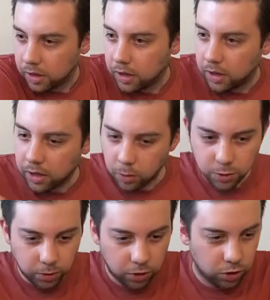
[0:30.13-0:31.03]
I wasn't
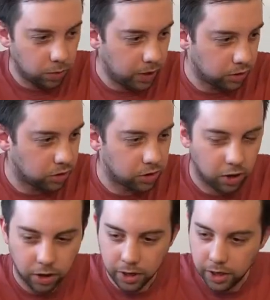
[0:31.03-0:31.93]
really sure where to
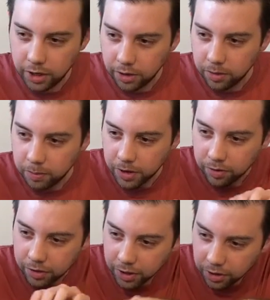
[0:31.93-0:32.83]
start here, but I
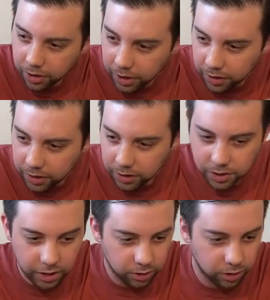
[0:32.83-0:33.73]
figure the
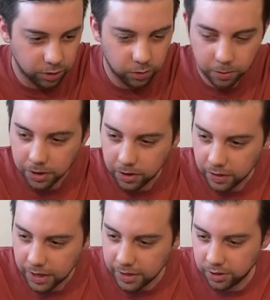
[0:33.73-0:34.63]
accessories will be
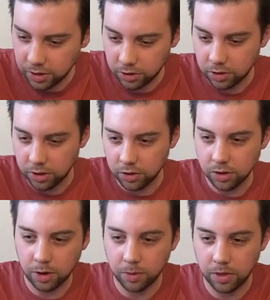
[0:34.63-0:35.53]
easier. So let's
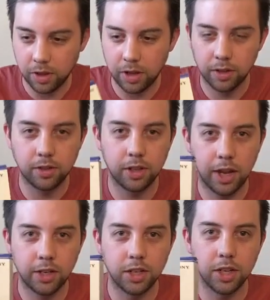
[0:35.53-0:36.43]
start with this is the
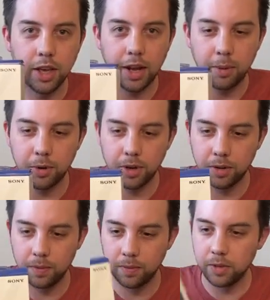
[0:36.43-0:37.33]
HD camera,
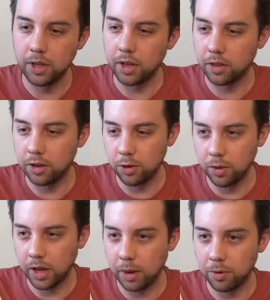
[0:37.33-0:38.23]
the new
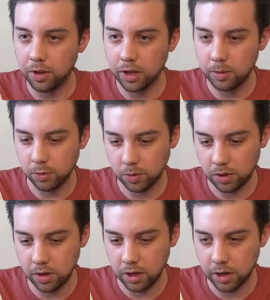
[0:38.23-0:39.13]
camera that comes with
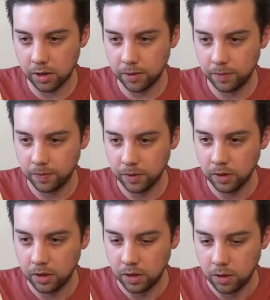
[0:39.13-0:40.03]
the
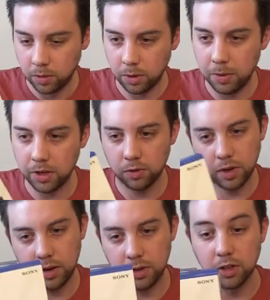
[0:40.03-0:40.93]

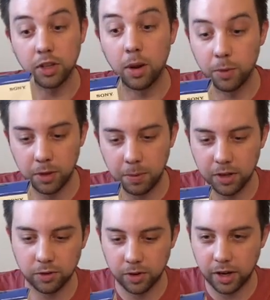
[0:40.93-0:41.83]
PS5. Doesn't come with the
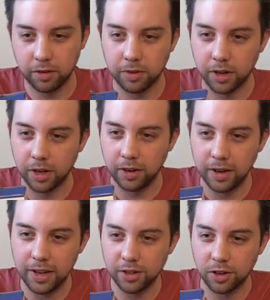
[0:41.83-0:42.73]

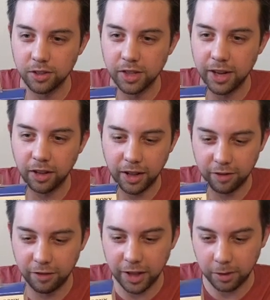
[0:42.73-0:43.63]
PS5. Is on sale and
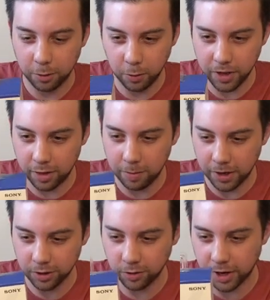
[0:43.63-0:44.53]
available with the
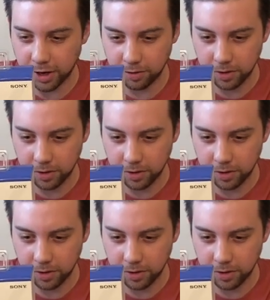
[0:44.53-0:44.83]
PS5.